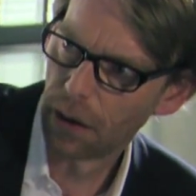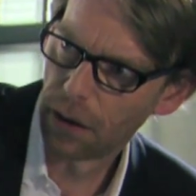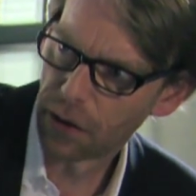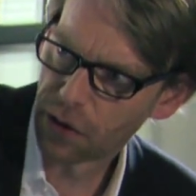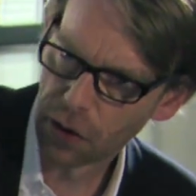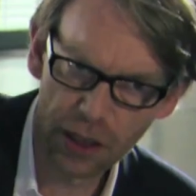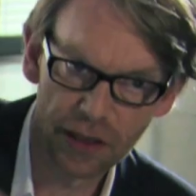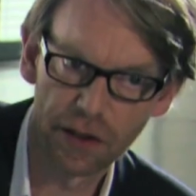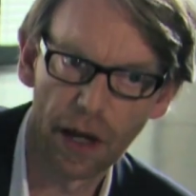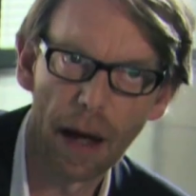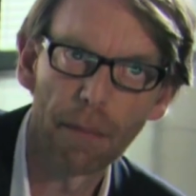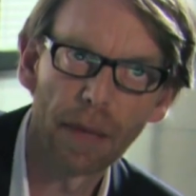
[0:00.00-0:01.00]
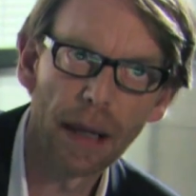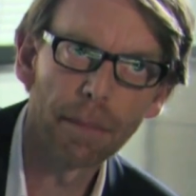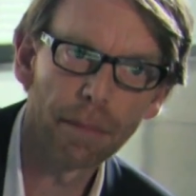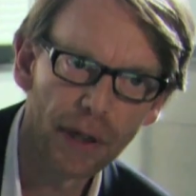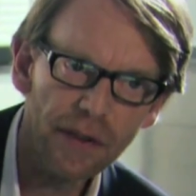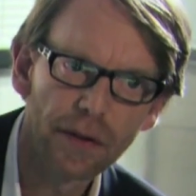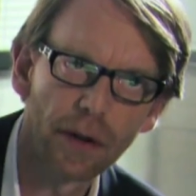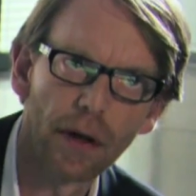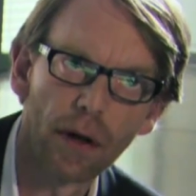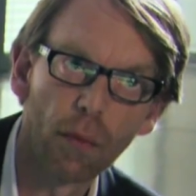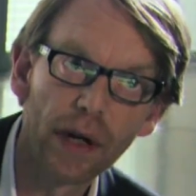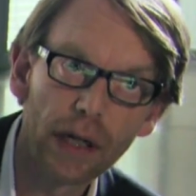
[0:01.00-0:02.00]
such as the emblem, but
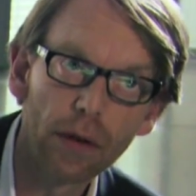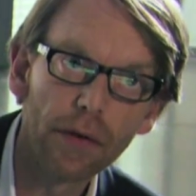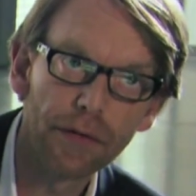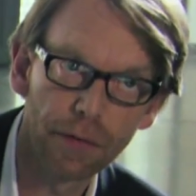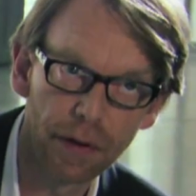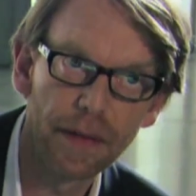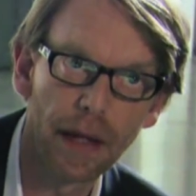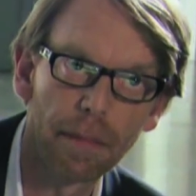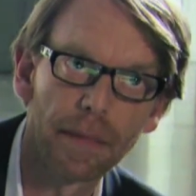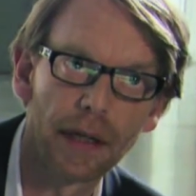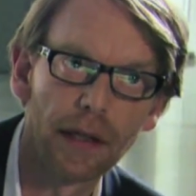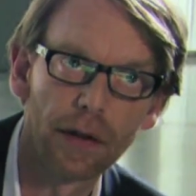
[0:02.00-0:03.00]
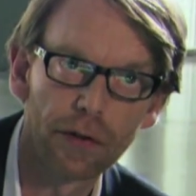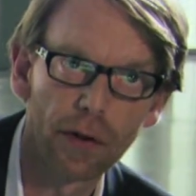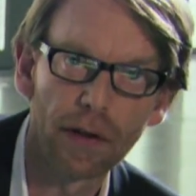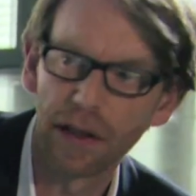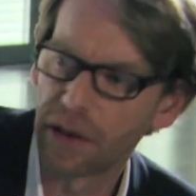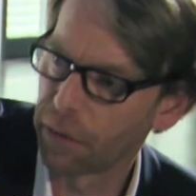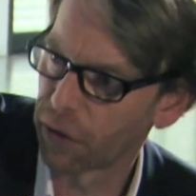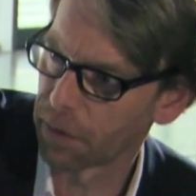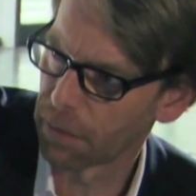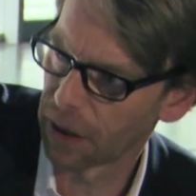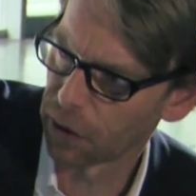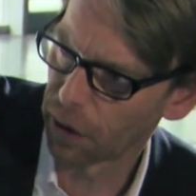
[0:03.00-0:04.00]
we could treat them in a totally
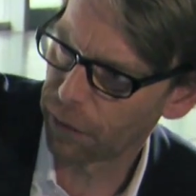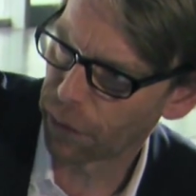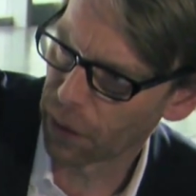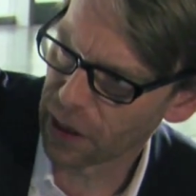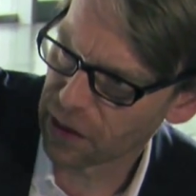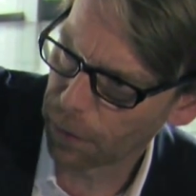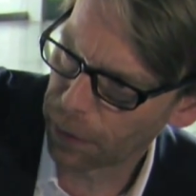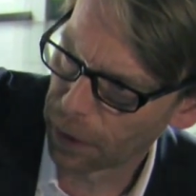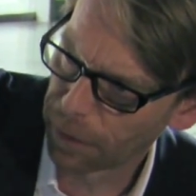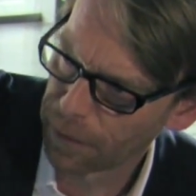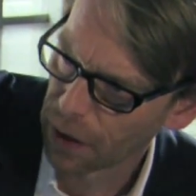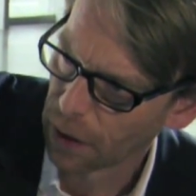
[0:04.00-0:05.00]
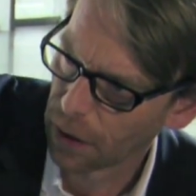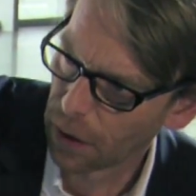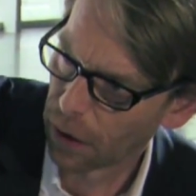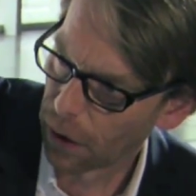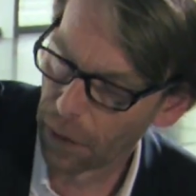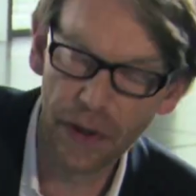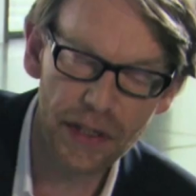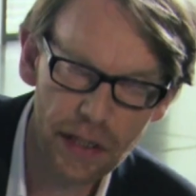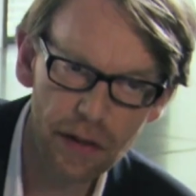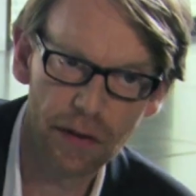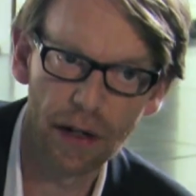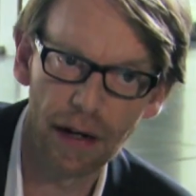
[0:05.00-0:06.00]
different manner. For example, this
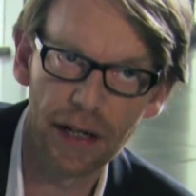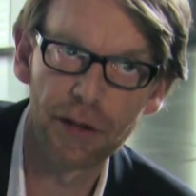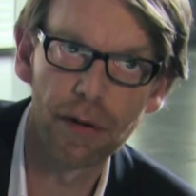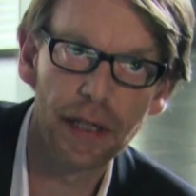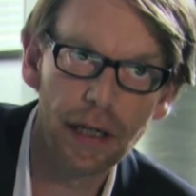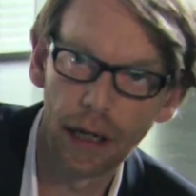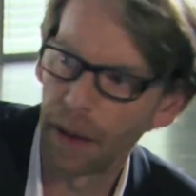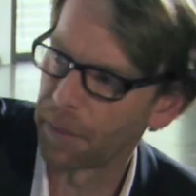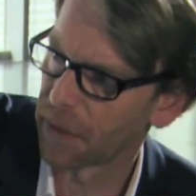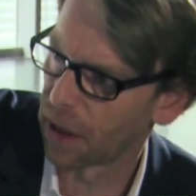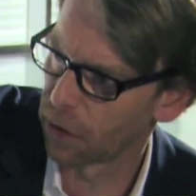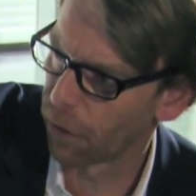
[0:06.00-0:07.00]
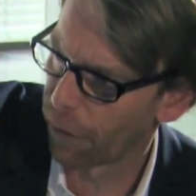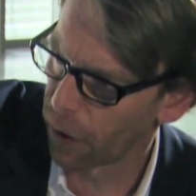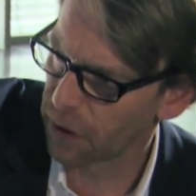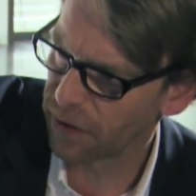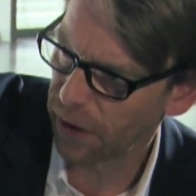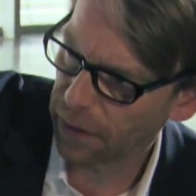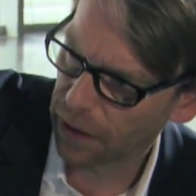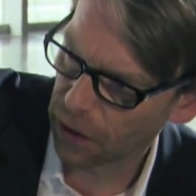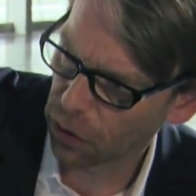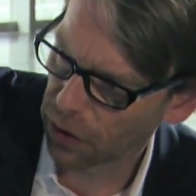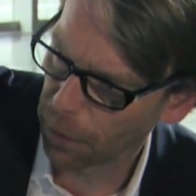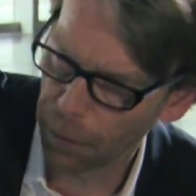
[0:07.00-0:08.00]
is an electric car, and the first thing
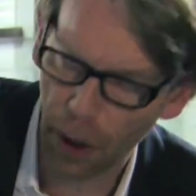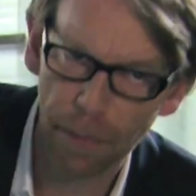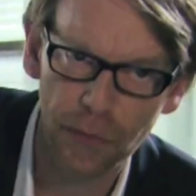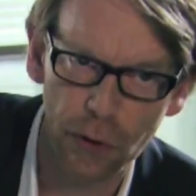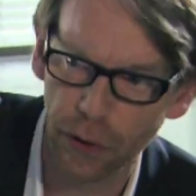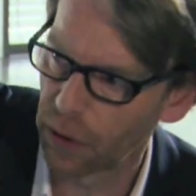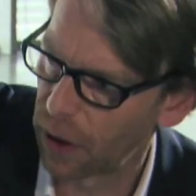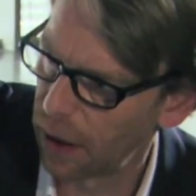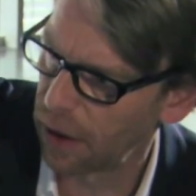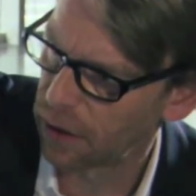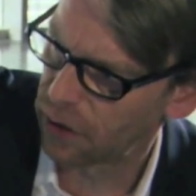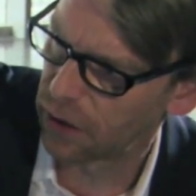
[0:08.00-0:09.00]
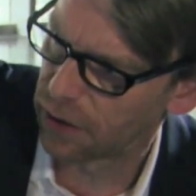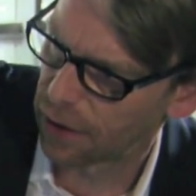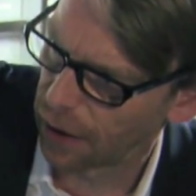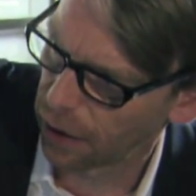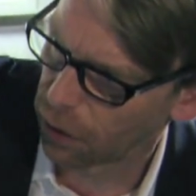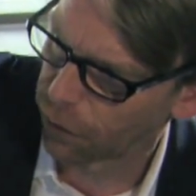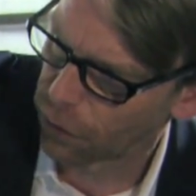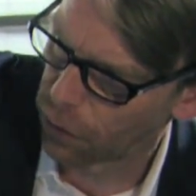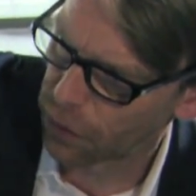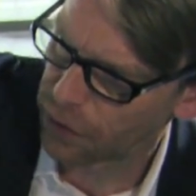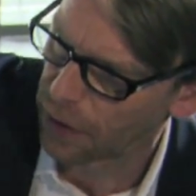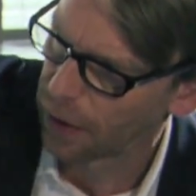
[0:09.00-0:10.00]
that's going to bump to your eyes is, like, of
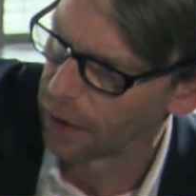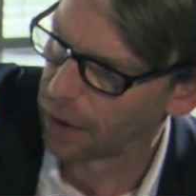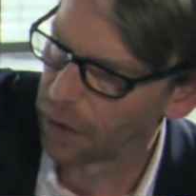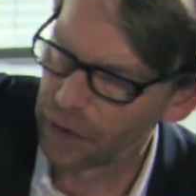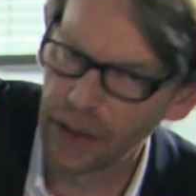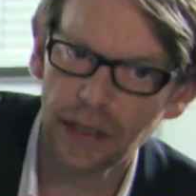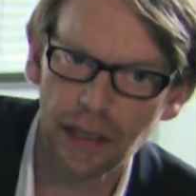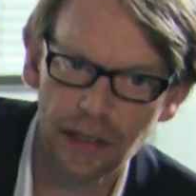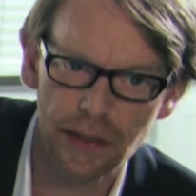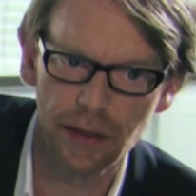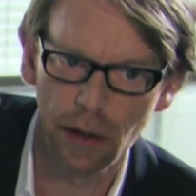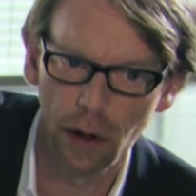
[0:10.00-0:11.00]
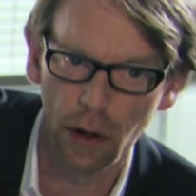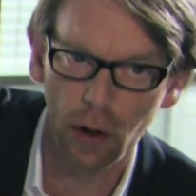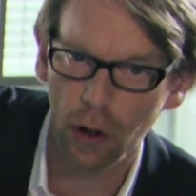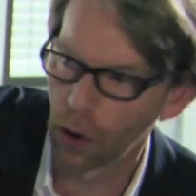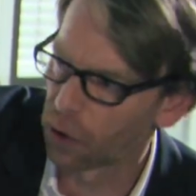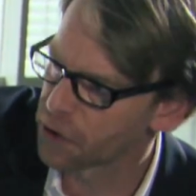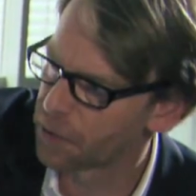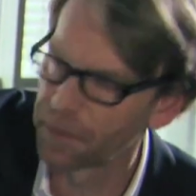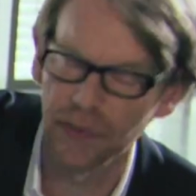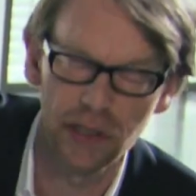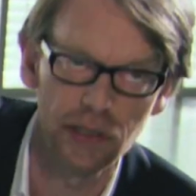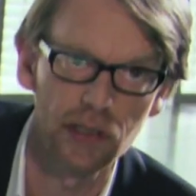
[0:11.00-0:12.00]
course, this is closed,
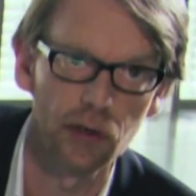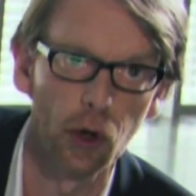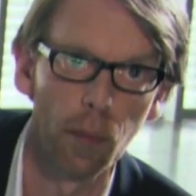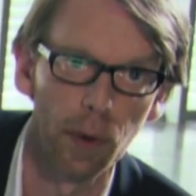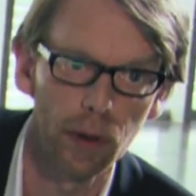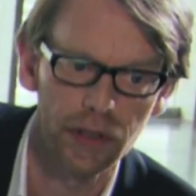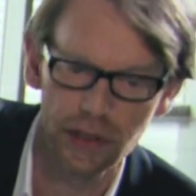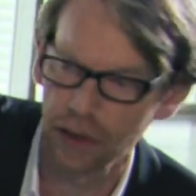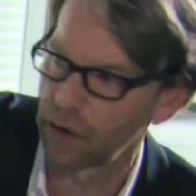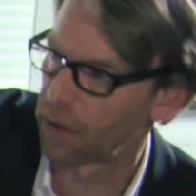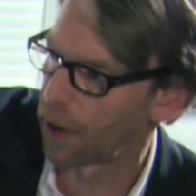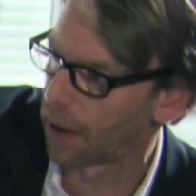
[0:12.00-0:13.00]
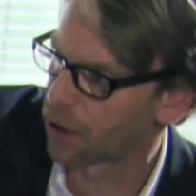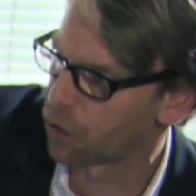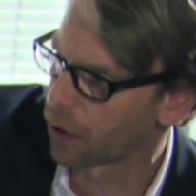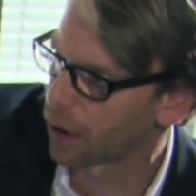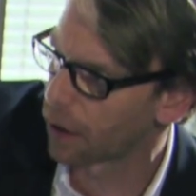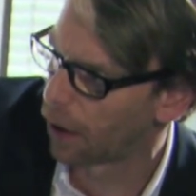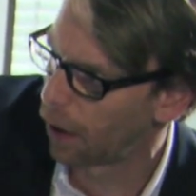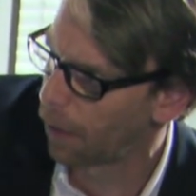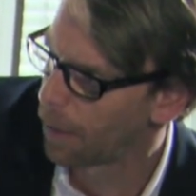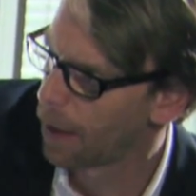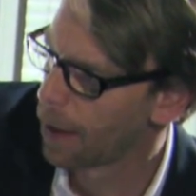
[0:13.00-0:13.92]
this is normal, this is an electric car.